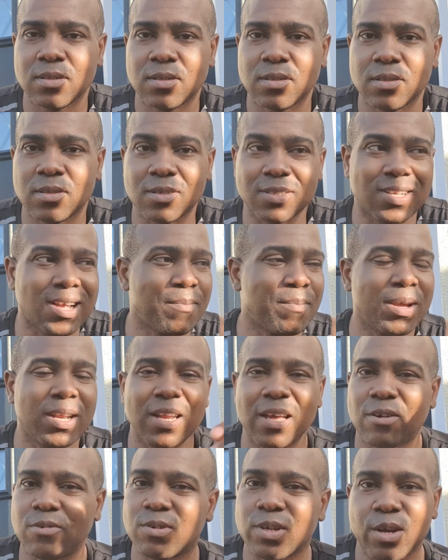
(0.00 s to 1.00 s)
Does that mean
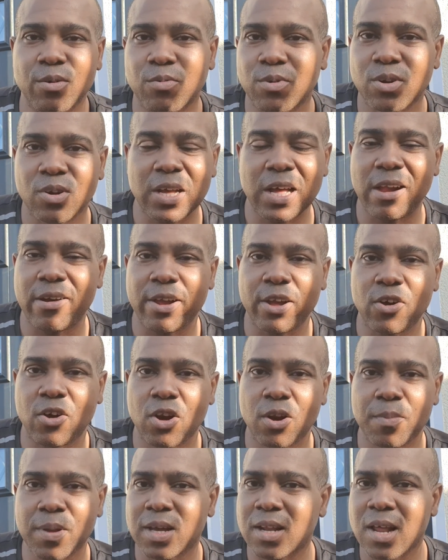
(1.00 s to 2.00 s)
he wouldn't carry
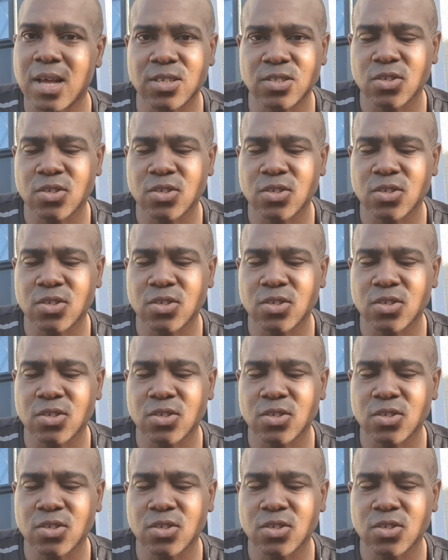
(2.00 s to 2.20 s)
economy class?